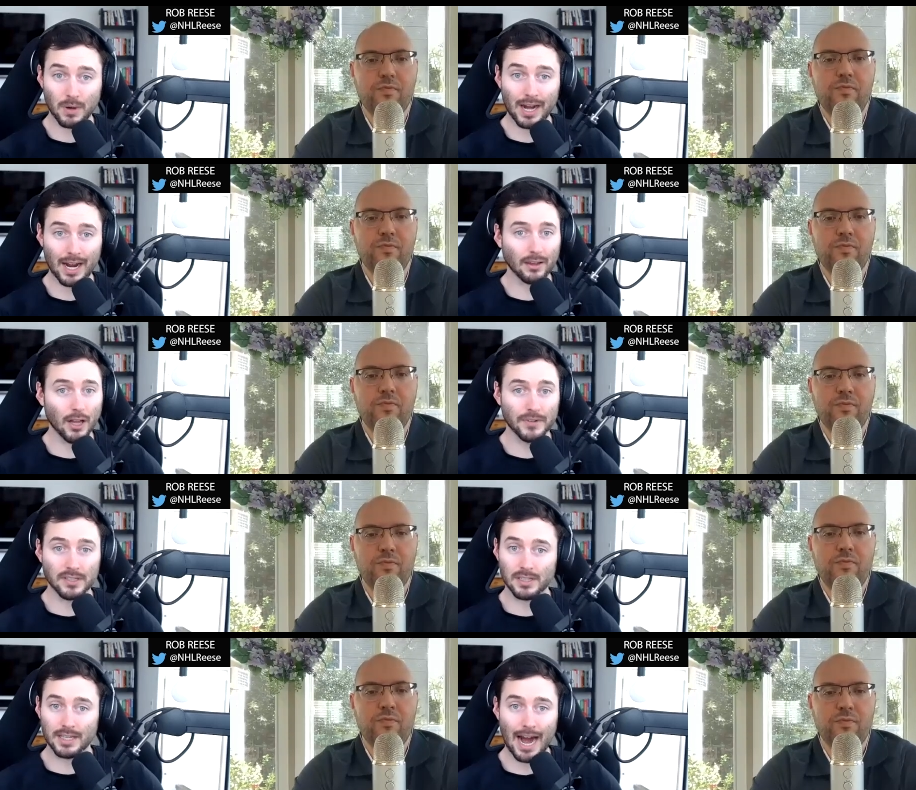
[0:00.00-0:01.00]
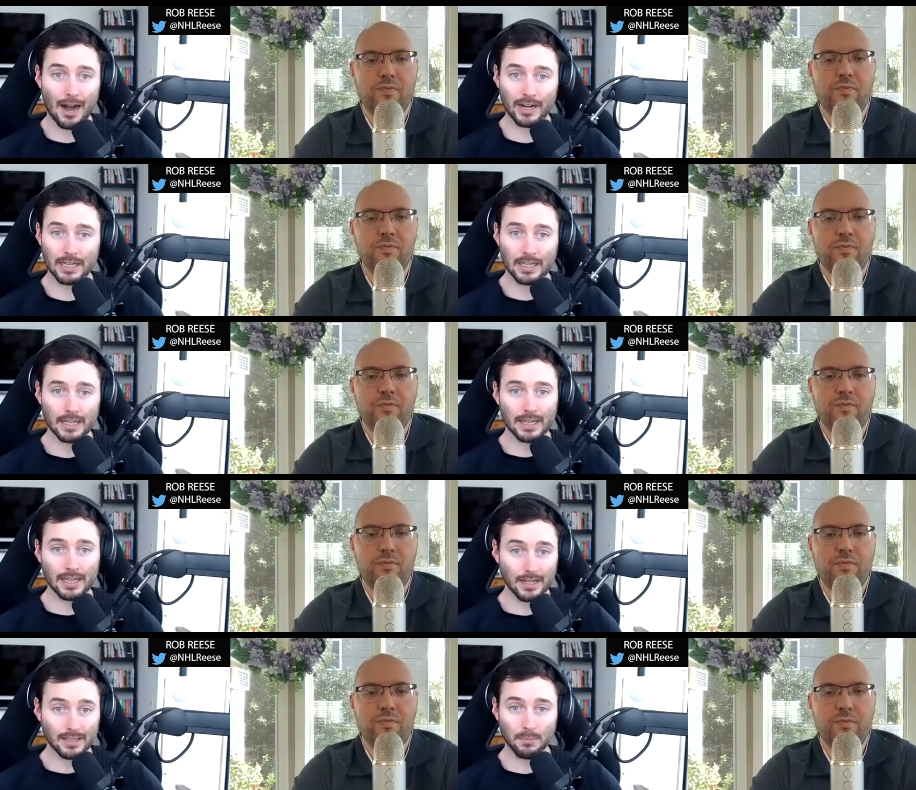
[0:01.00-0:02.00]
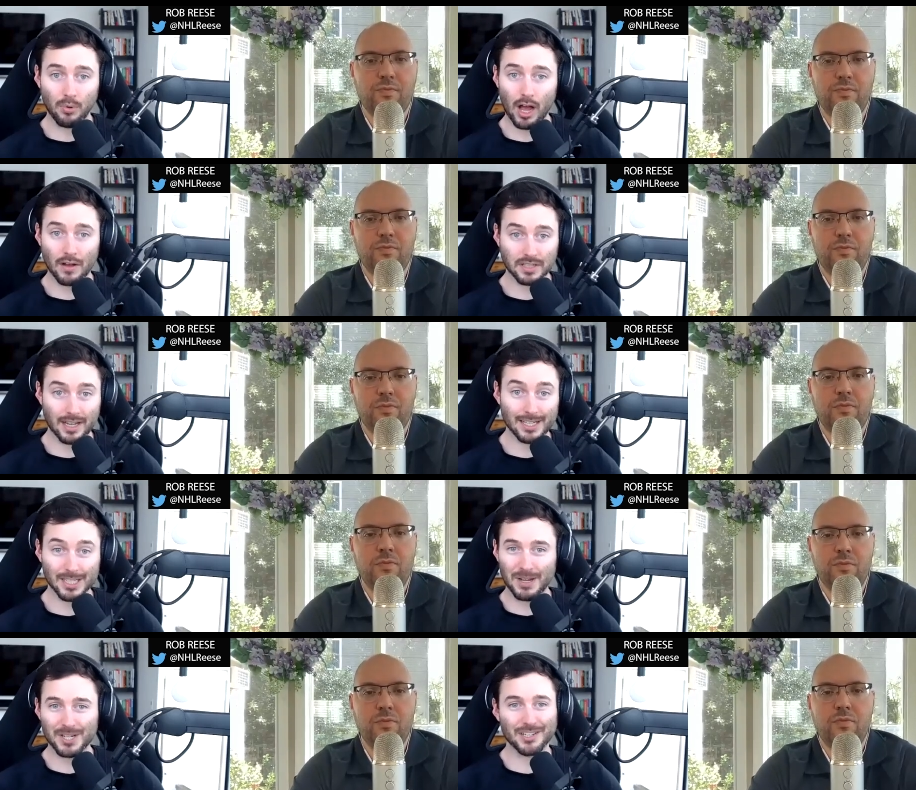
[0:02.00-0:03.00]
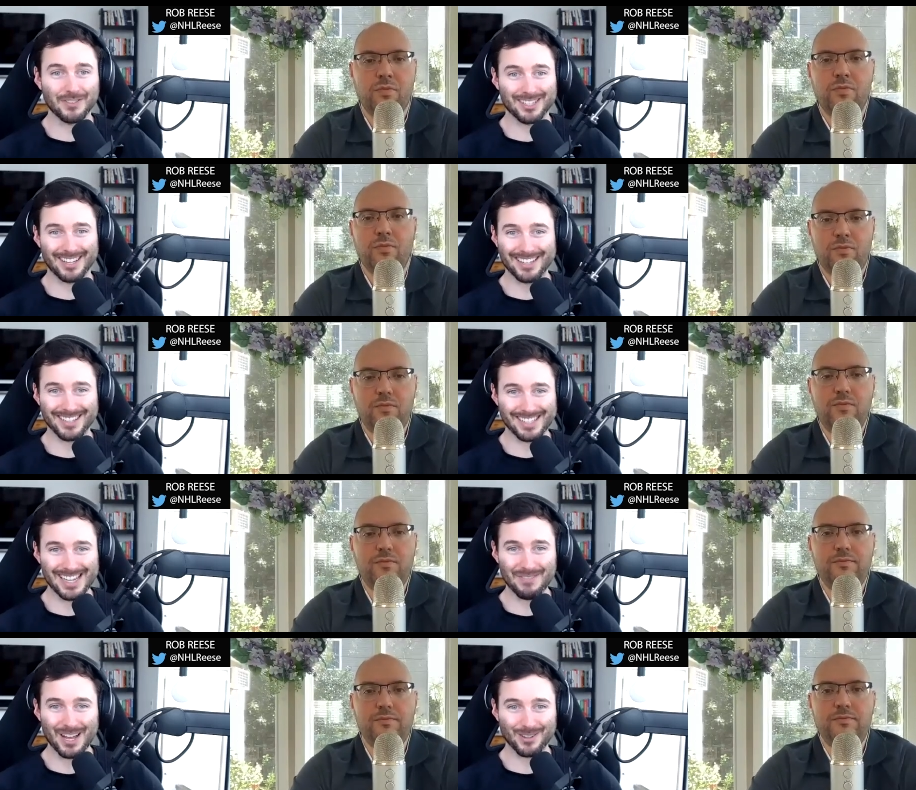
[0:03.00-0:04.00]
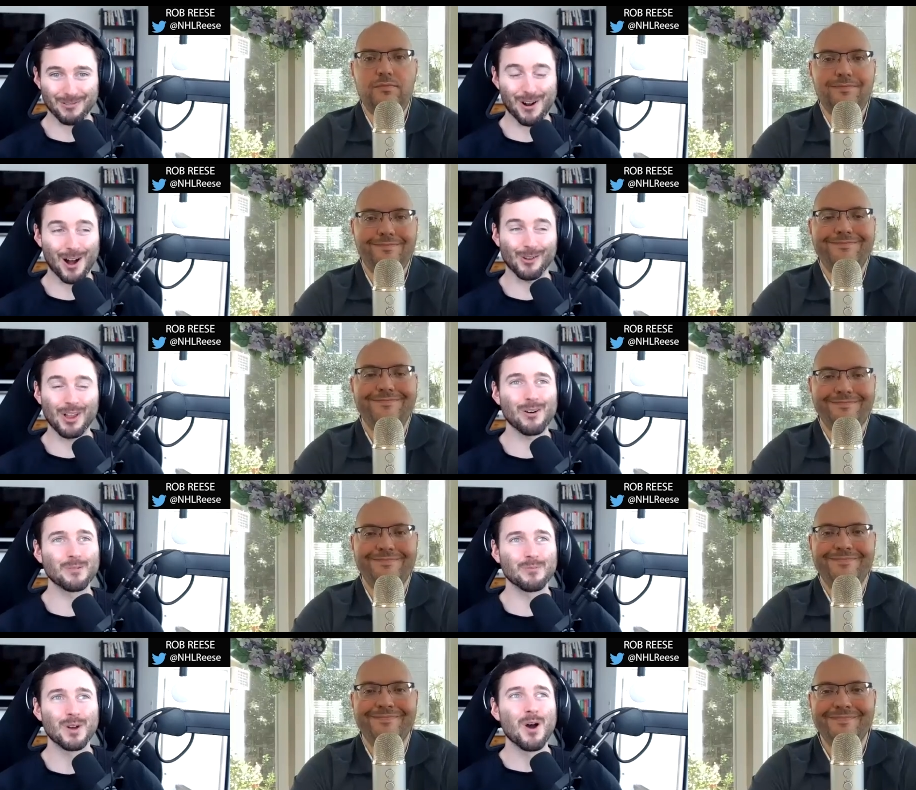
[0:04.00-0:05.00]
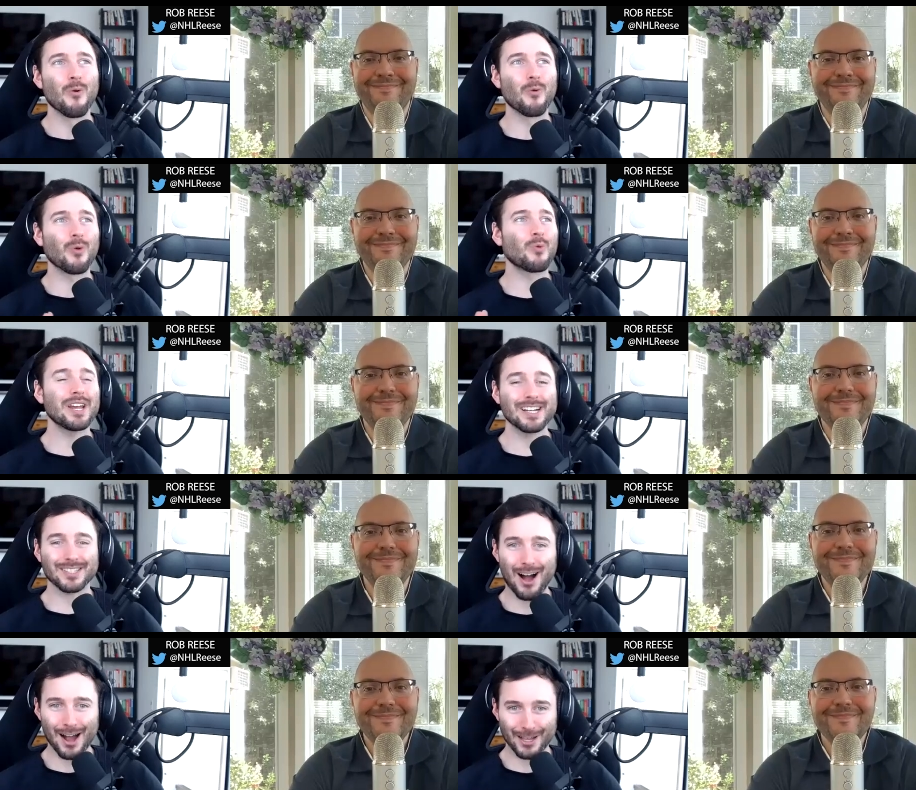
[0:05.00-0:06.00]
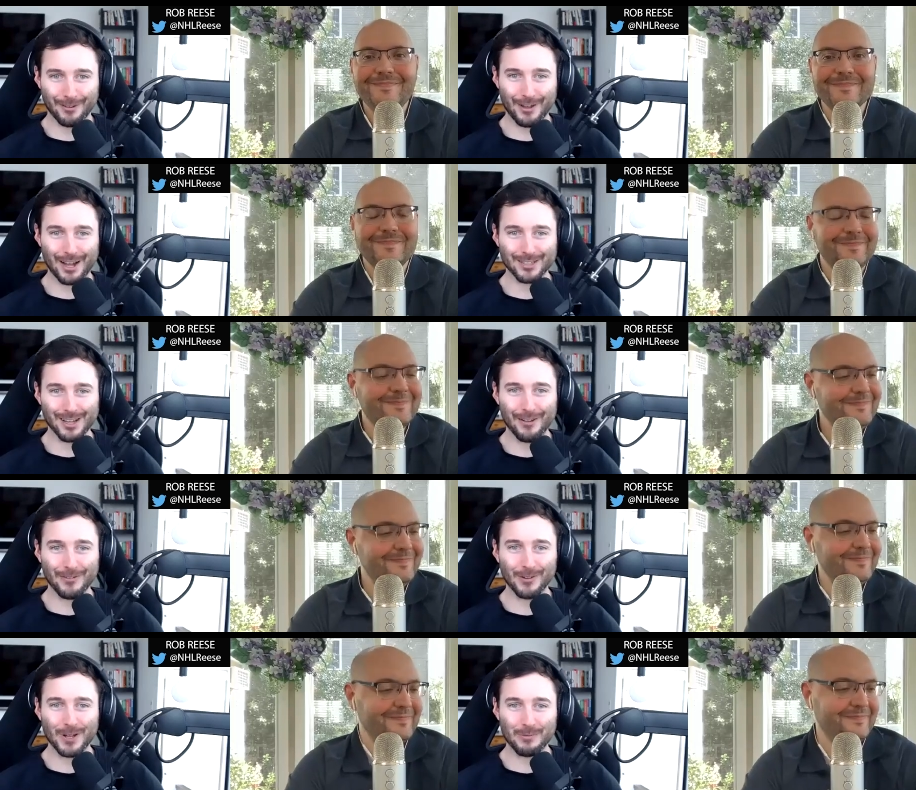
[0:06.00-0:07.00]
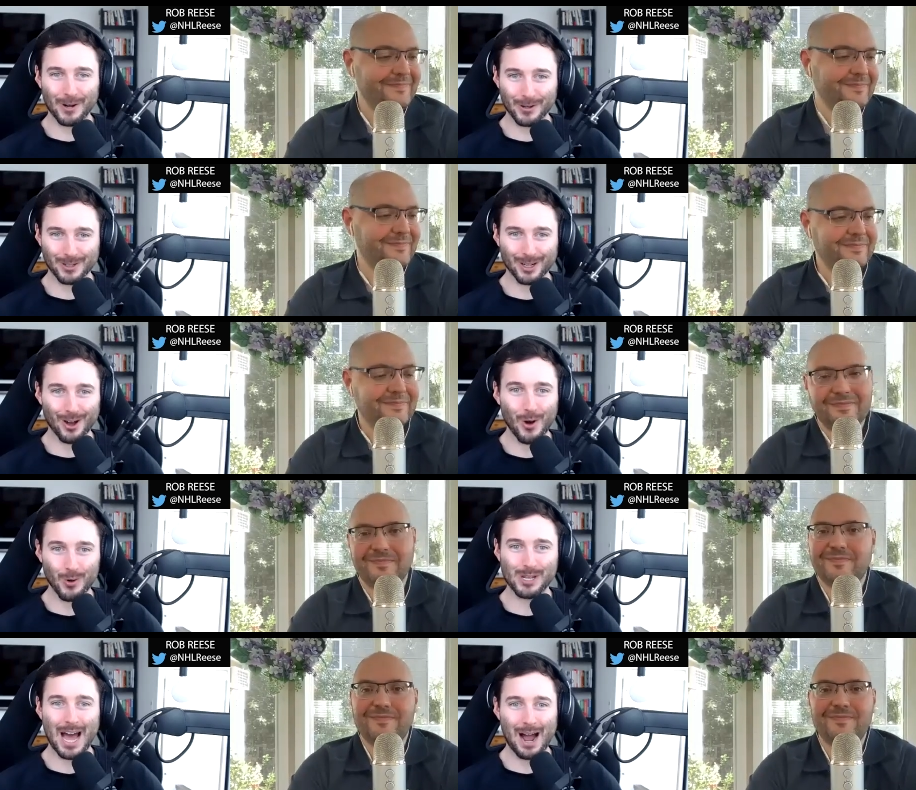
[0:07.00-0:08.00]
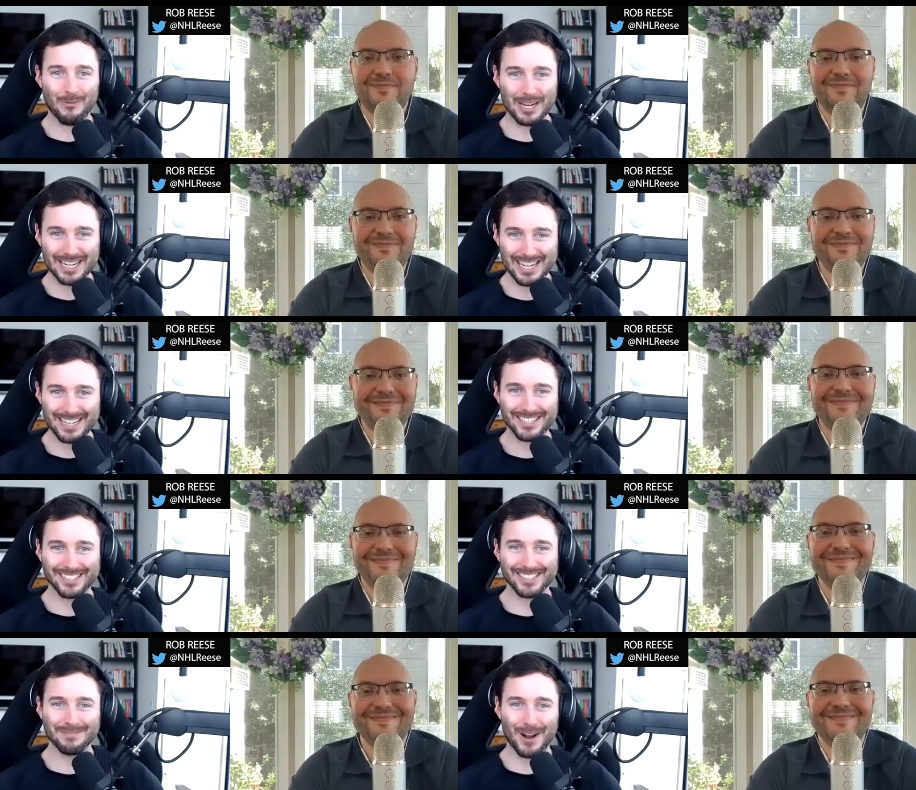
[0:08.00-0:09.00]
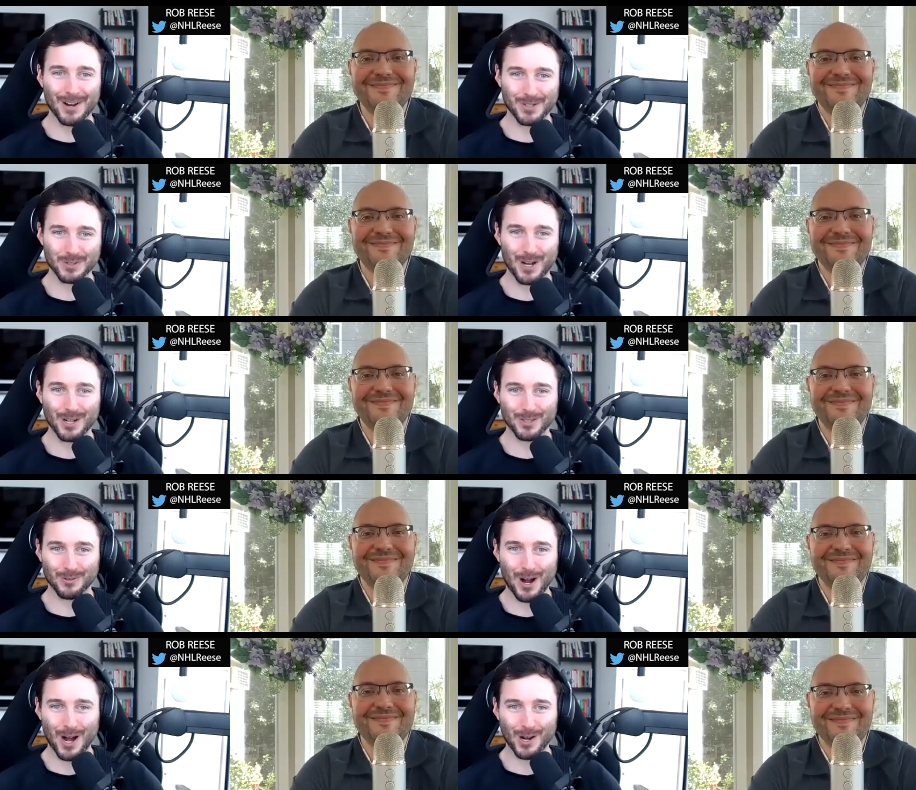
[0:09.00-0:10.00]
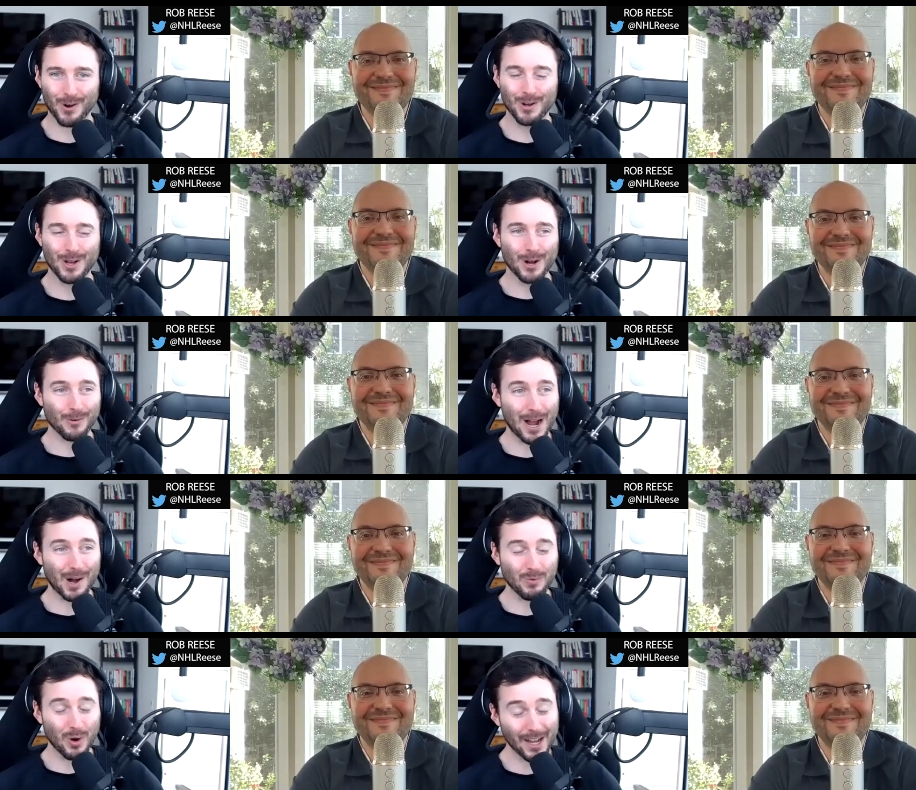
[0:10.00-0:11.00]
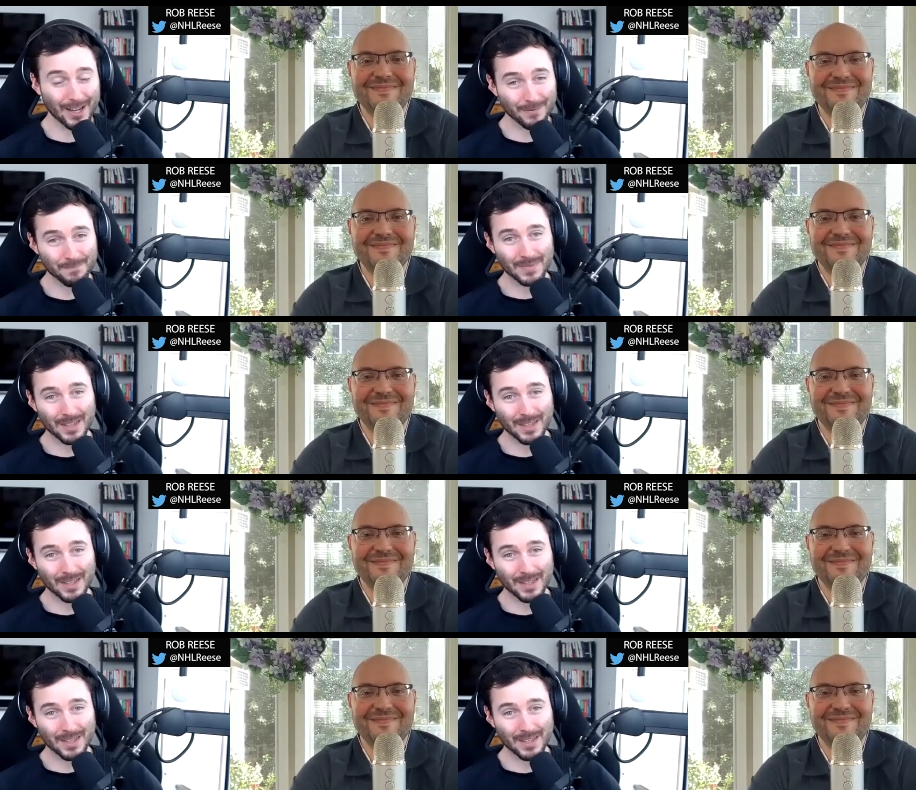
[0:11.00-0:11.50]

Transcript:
Speaker 1: spot. I'd love to see Carey uh, in the playoffs again, especially if it's against a team like Toronto. That would we as hockey fans, I feel like we are owed that. We need to see Montreal, Toronto round one.